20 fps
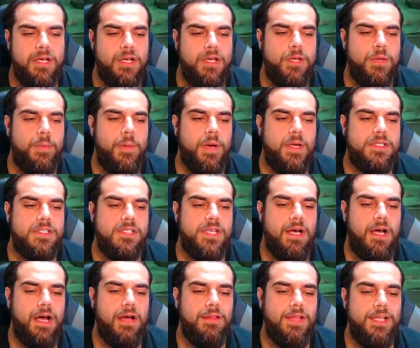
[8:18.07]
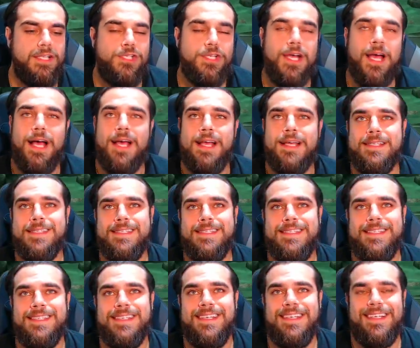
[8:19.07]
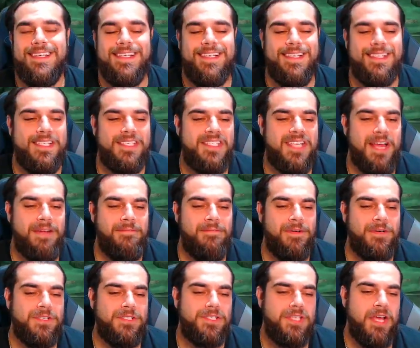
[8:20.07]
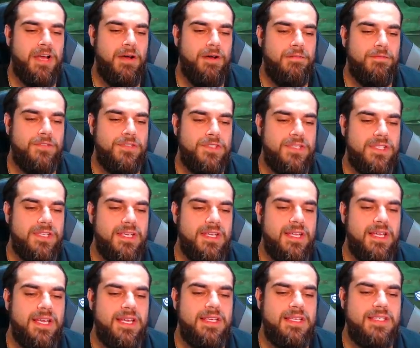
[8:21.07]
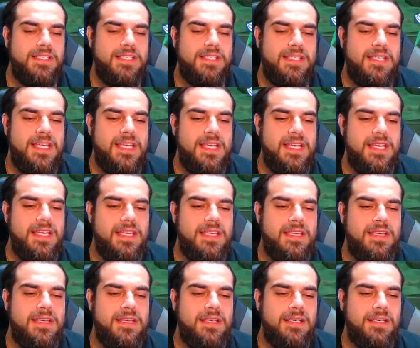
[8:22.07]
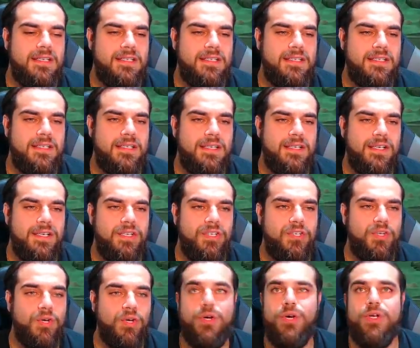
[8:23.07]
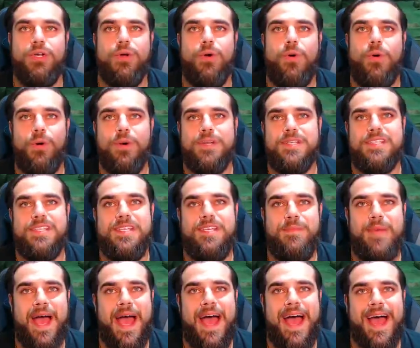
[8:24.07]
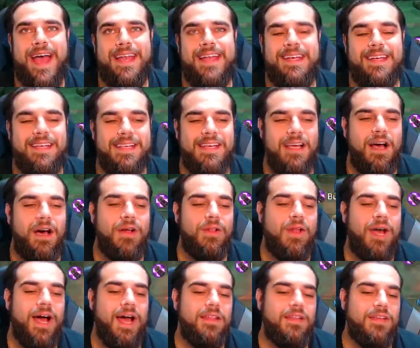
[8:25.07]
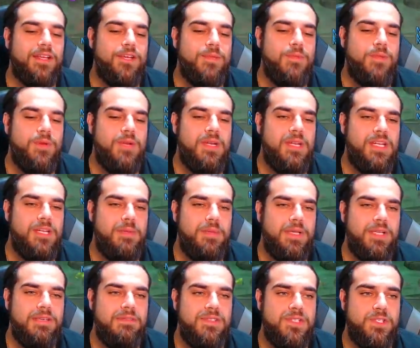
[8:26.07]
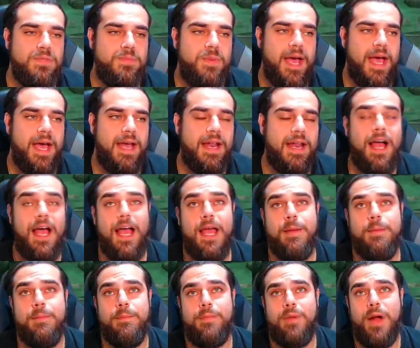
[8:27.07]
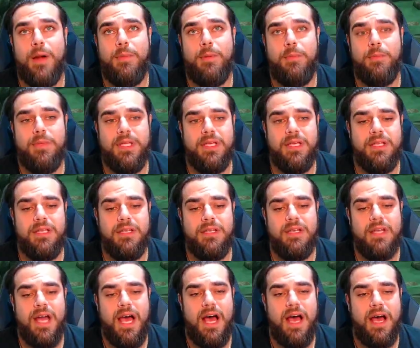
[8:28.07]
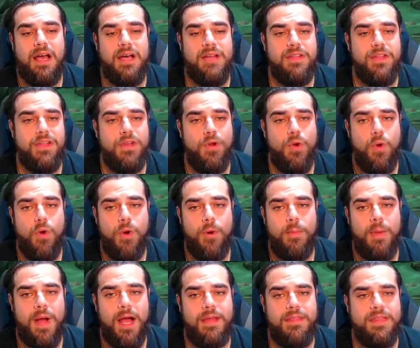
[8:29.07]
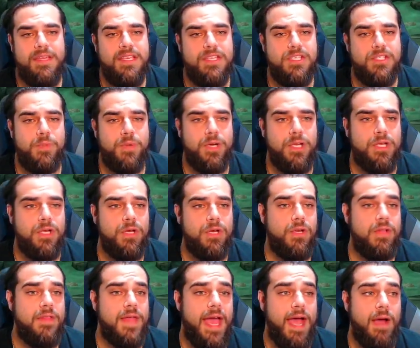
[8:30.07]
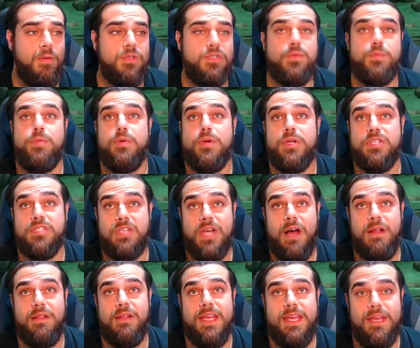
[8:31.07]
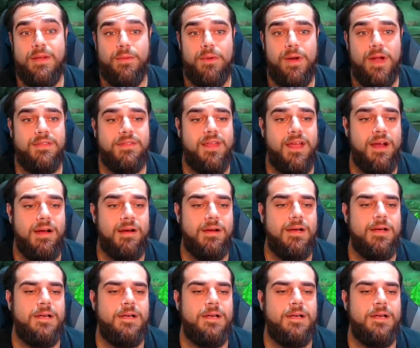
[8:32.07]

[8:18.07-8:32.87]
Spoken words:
But I'll let you guys decide for yourselves. Is he good or is he bad? A lot of the community believes he's bad. I'm probably not on the norm. I think he's pretty good. That was a pretty solid hit right there